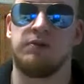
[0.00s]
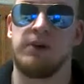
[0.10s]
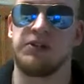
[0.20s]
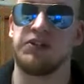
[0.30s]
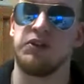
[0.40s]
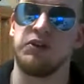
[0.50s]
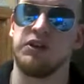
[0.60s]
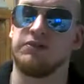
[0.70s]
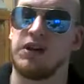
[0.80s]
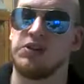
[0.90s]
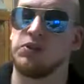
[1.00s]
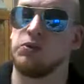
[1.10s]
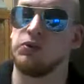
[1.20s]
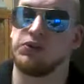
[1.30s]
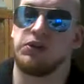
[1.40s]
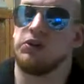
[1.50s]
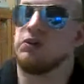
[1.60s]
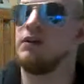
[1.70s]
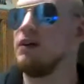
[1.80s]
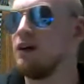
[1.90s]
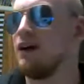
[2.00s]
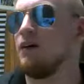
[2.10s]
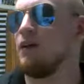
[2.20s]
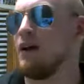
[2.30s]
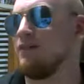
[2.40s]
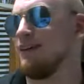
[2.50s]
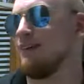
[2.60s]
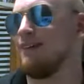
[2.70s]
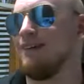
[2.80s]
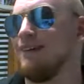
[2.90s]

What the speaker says: my senior year of high school. So whatever,